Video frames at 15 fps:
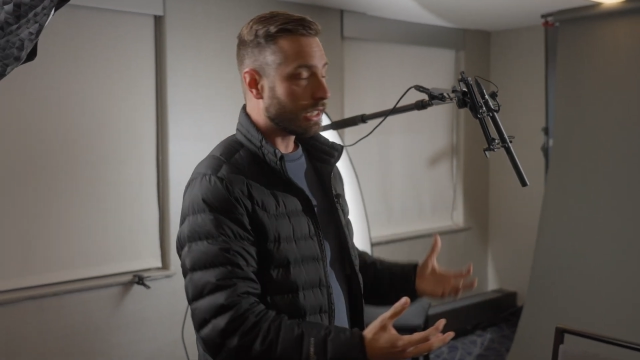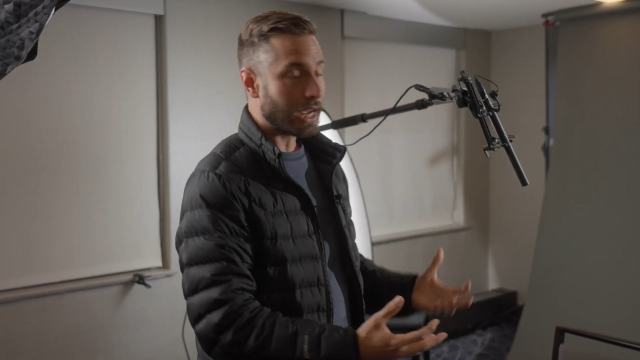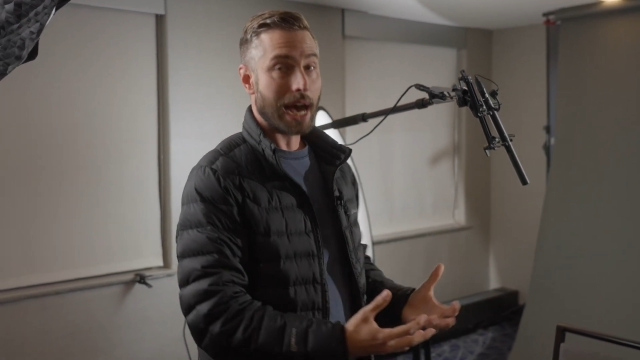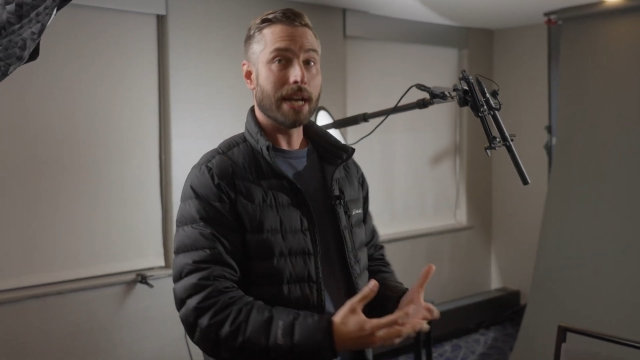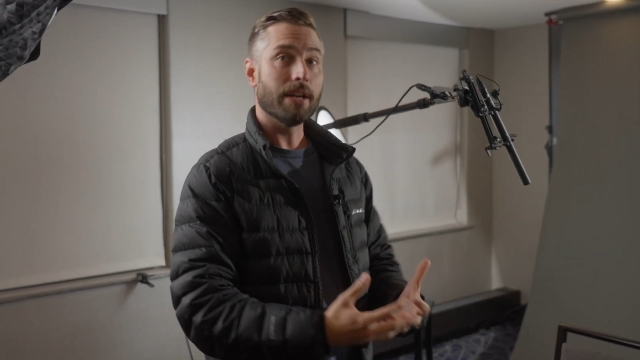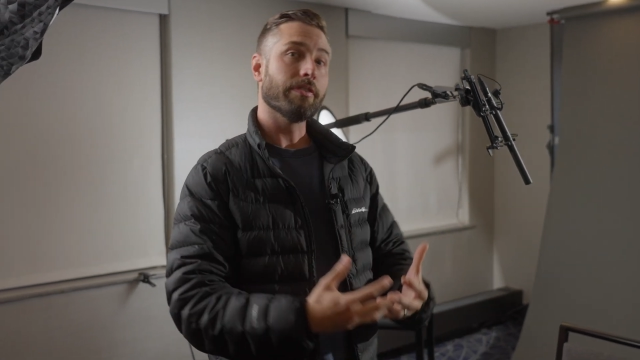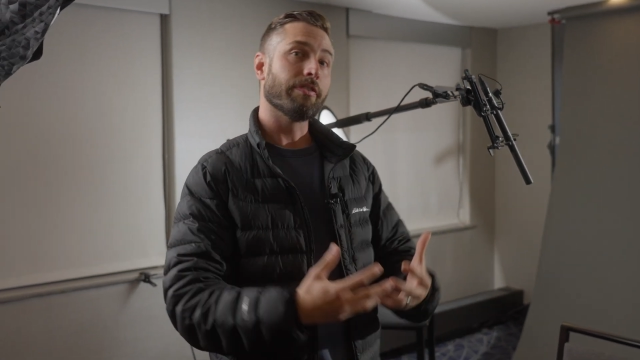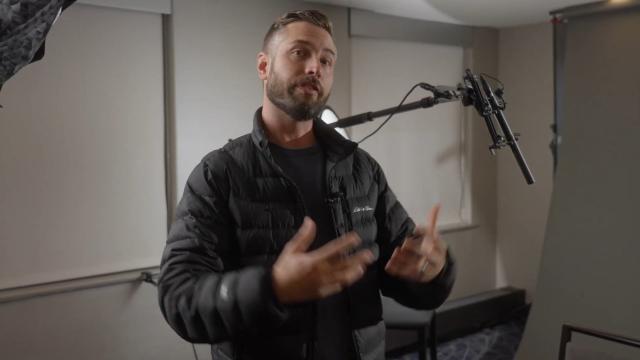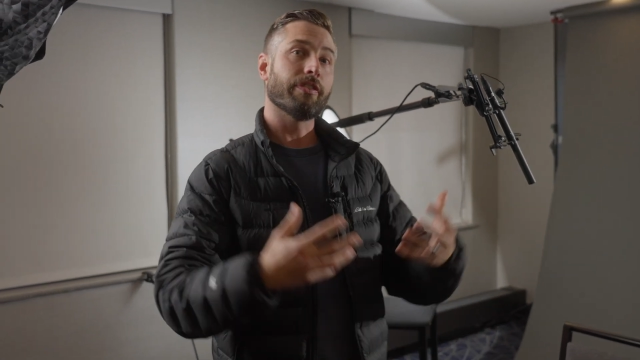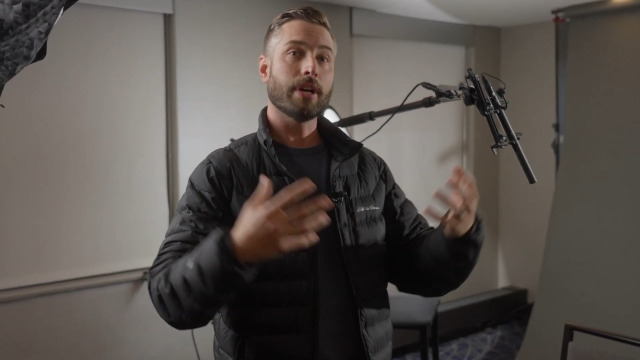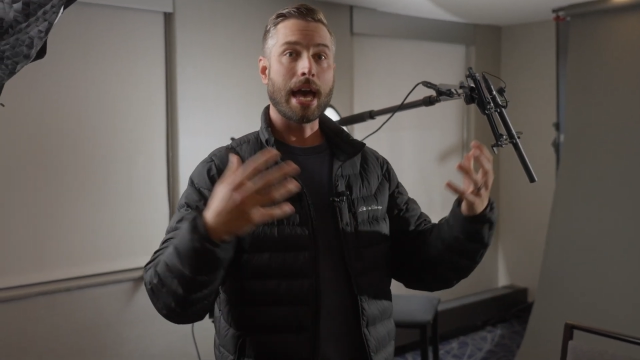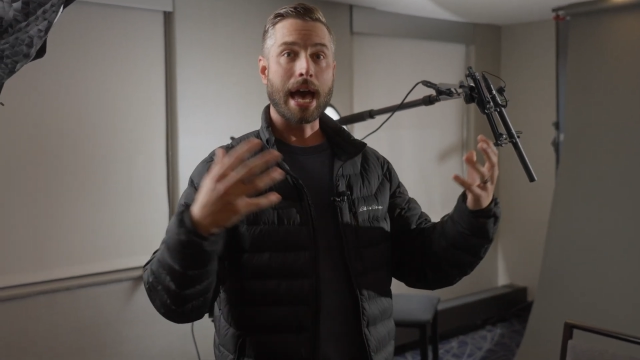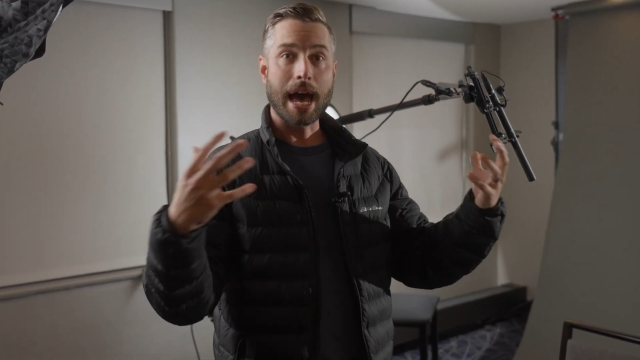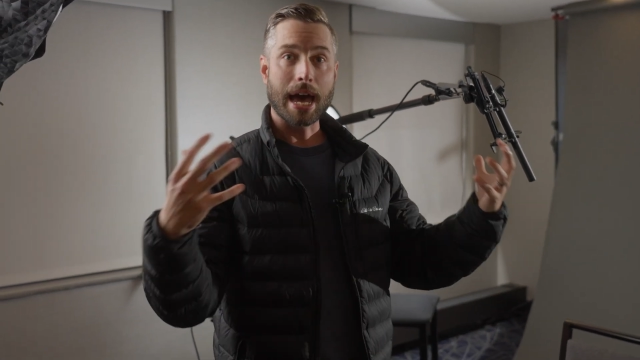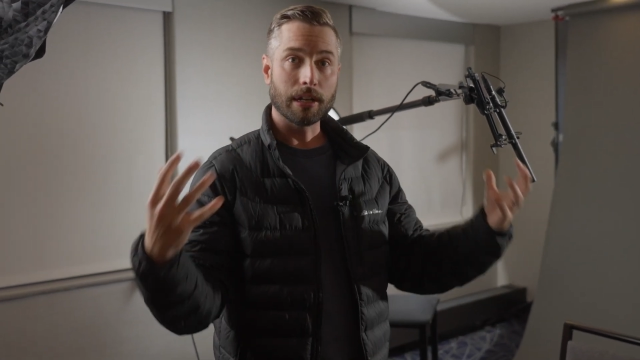kind of
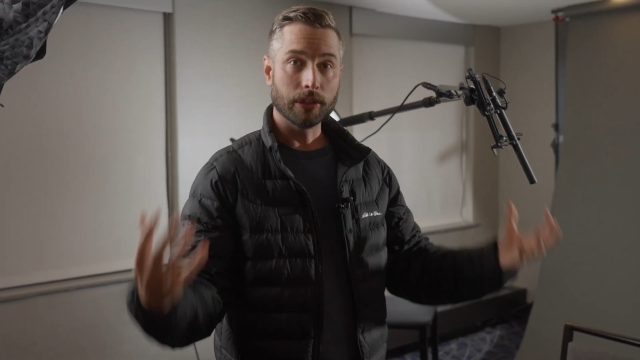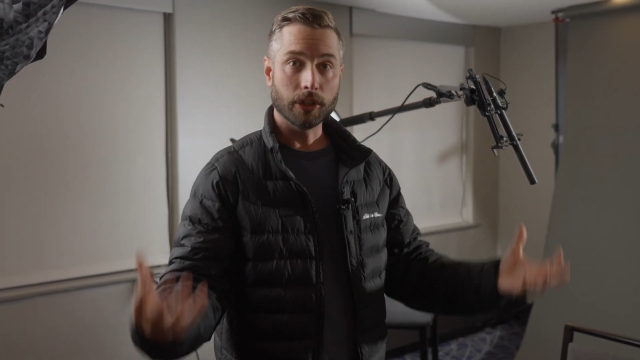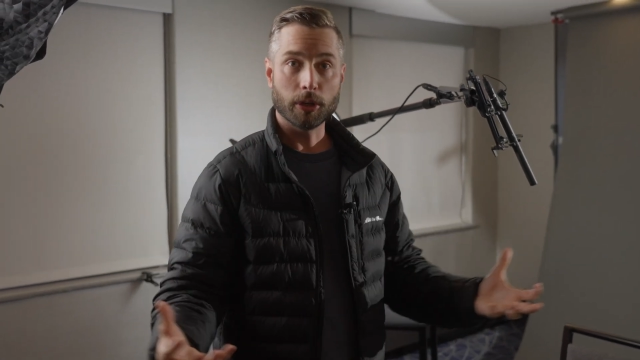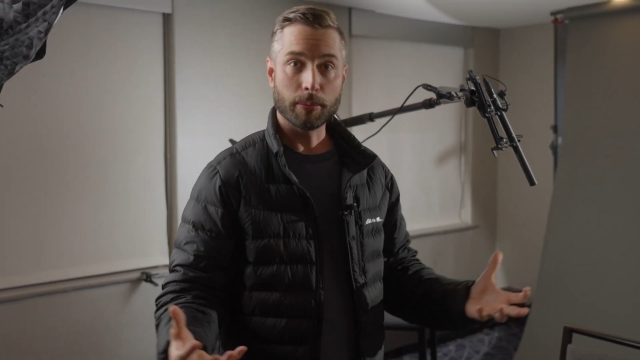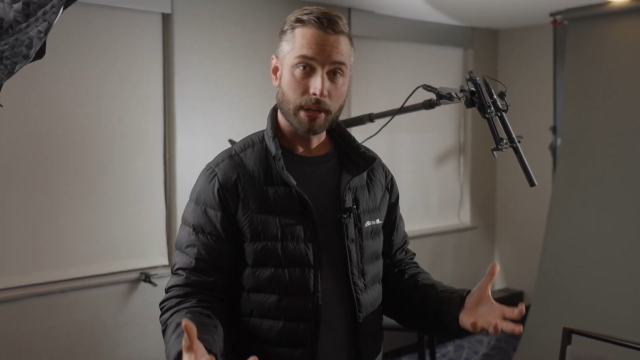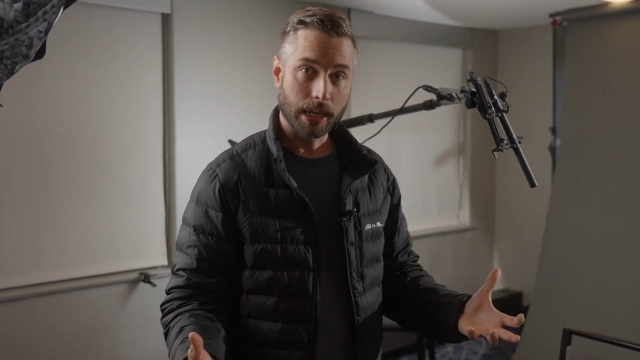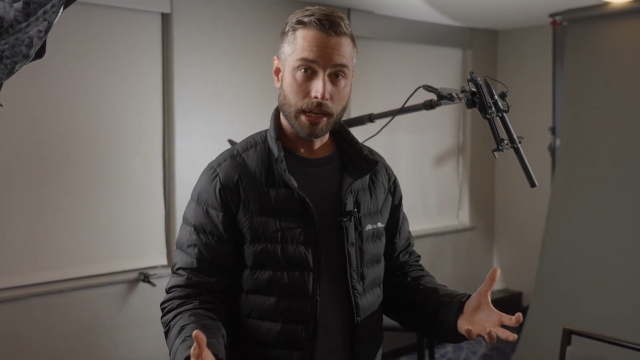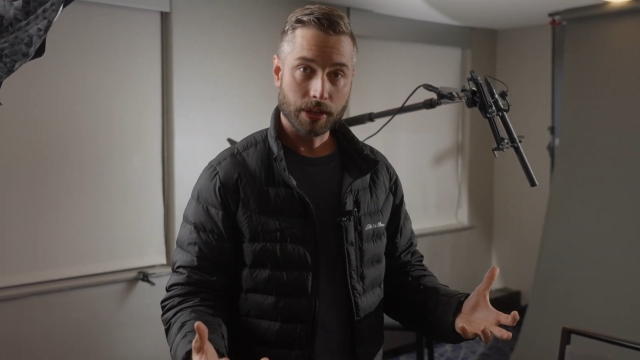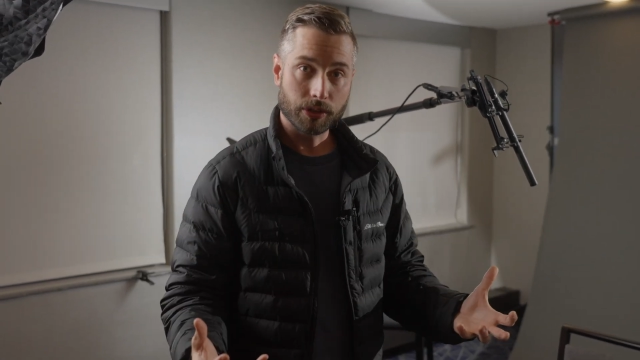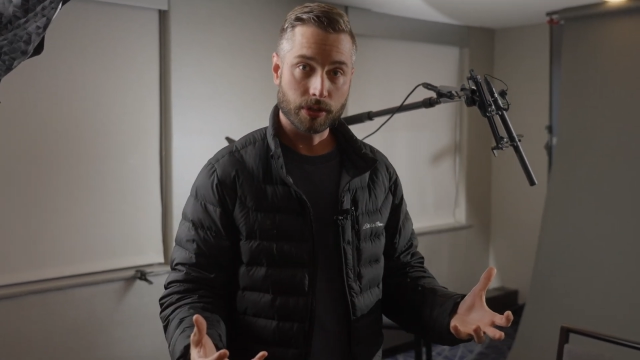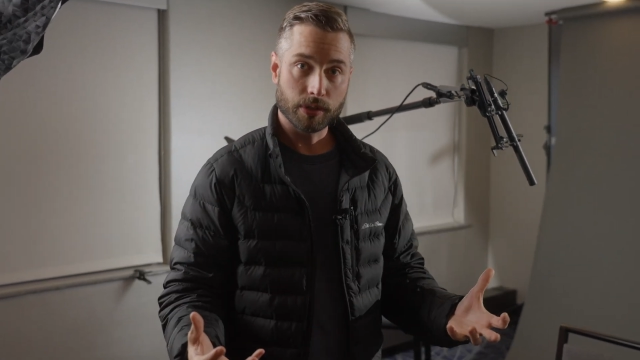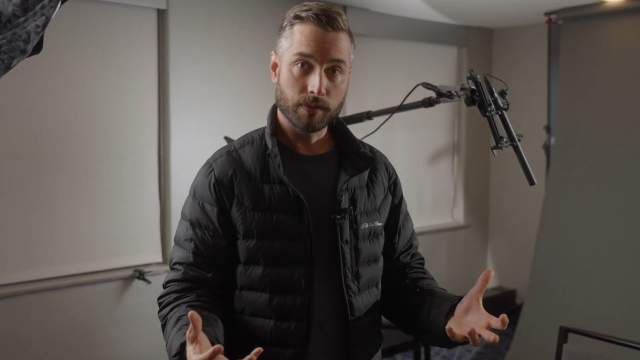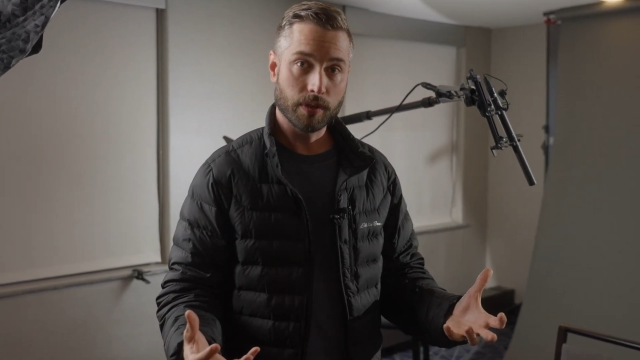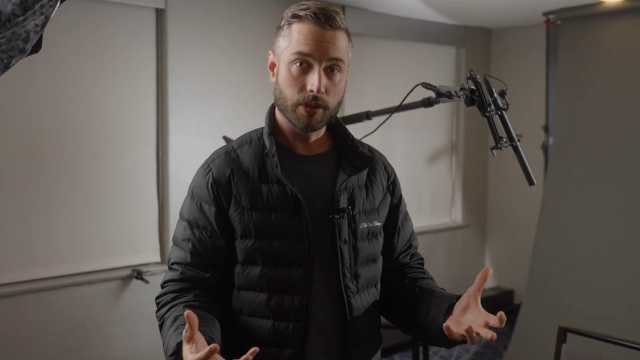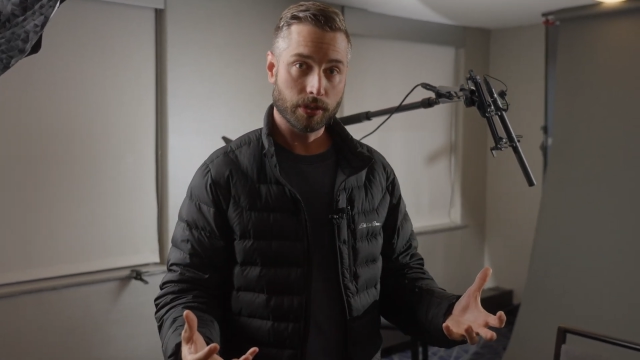add a little bit of
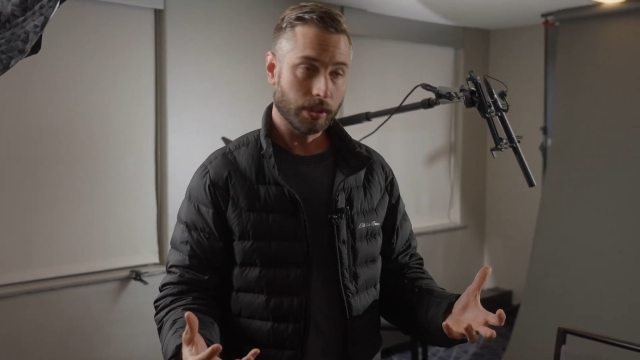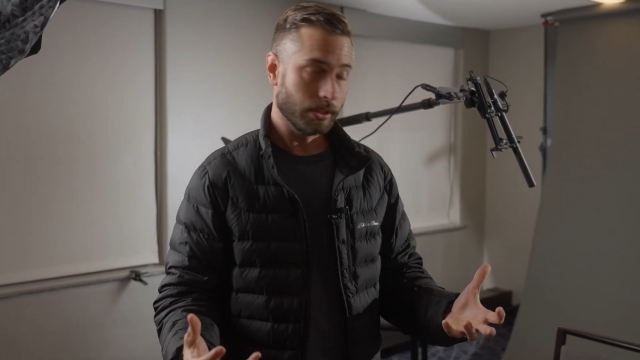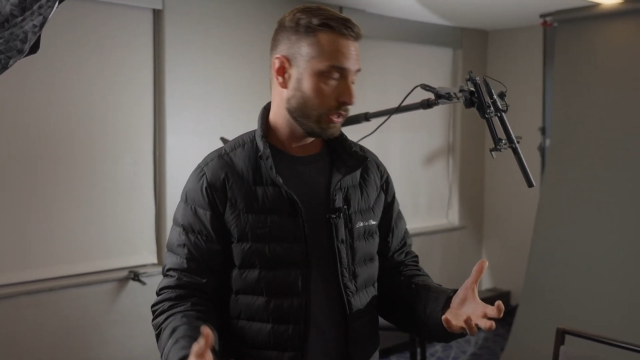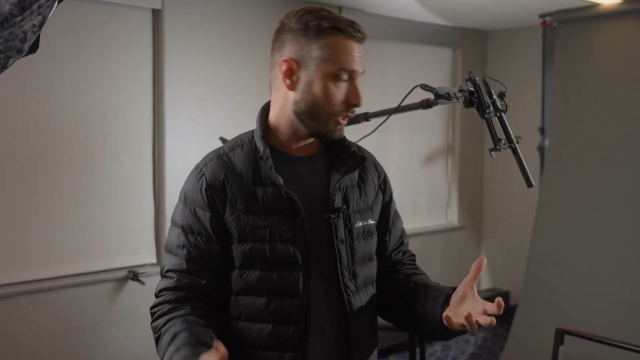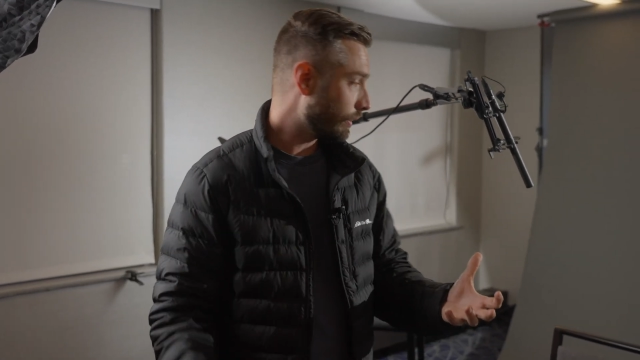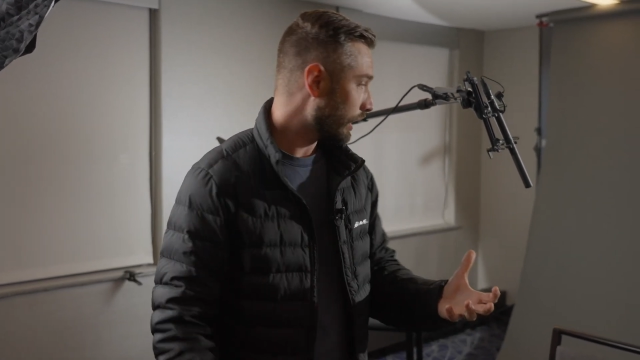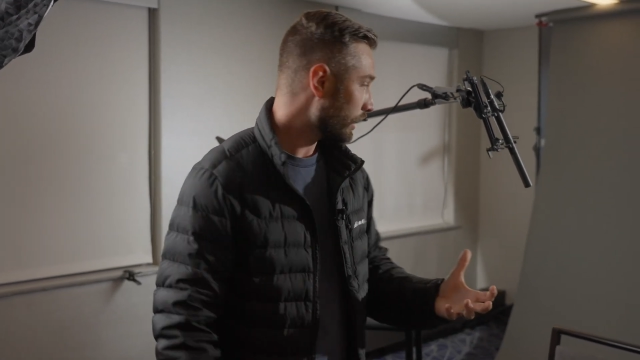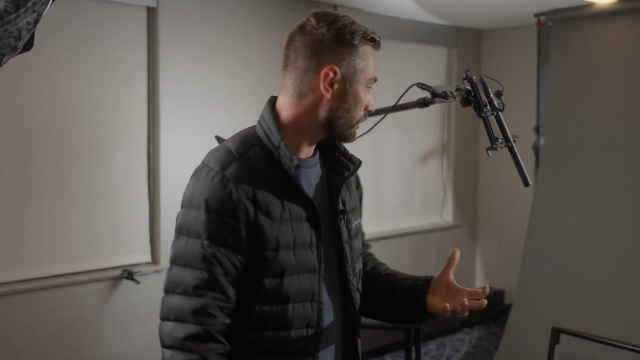interest visually to it.